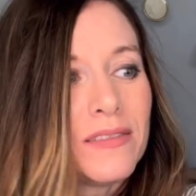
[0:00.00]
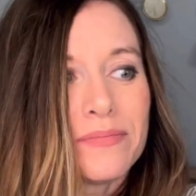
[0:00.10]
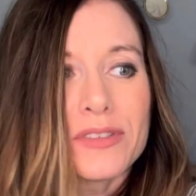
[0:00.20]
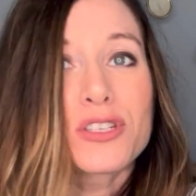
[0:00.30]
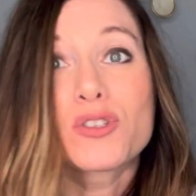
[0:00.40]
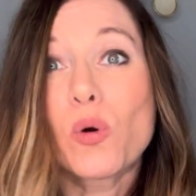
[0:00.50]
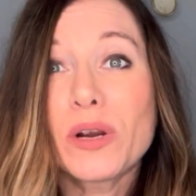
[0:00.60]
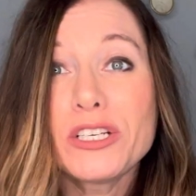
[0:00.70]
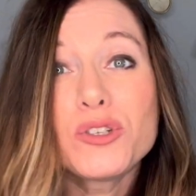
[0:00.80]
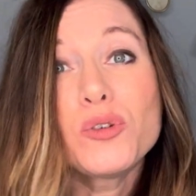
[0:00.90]

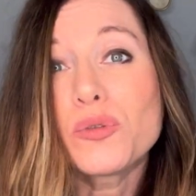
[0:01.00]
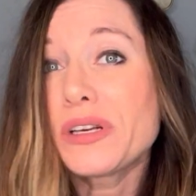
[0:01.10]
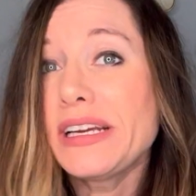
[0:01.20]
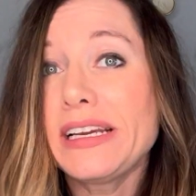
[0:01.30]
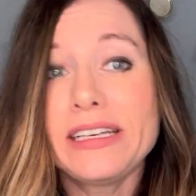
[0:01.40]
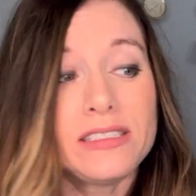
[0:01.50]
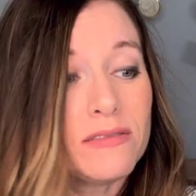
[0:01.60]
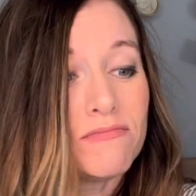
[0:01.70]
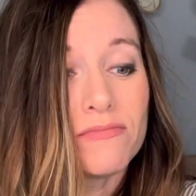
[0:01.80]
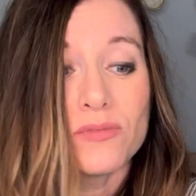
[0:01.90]
storing
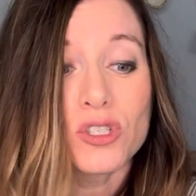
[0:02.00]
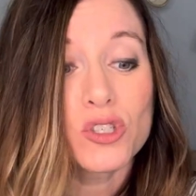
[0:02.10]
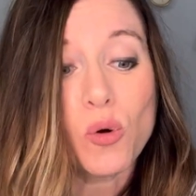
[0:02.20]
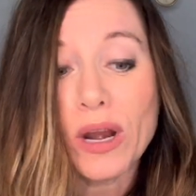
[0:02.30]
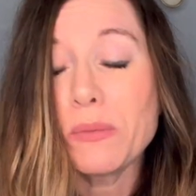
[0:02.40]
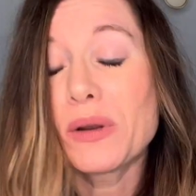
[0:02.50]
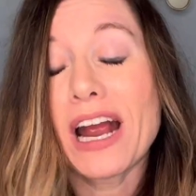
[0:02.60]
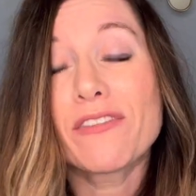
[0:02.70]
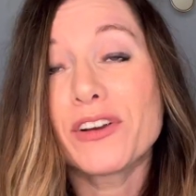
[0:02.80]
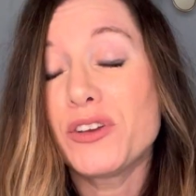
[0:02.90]
jewelry, storing
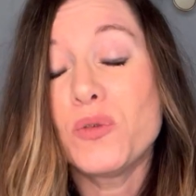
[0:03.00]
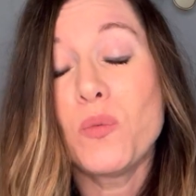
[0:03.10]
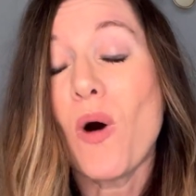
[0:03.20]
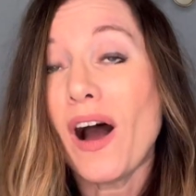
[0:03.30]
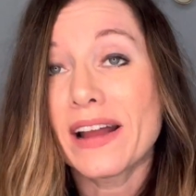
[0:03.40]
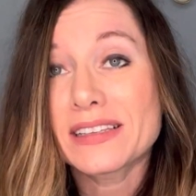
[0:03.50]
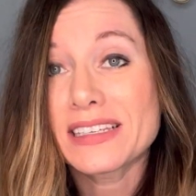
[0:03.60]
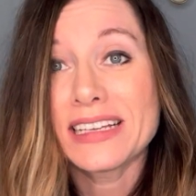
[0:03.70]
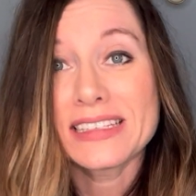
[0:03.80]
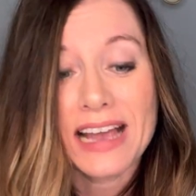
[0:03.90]
whatever you want
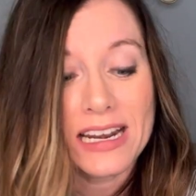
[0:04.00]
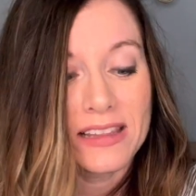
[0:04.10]
inside of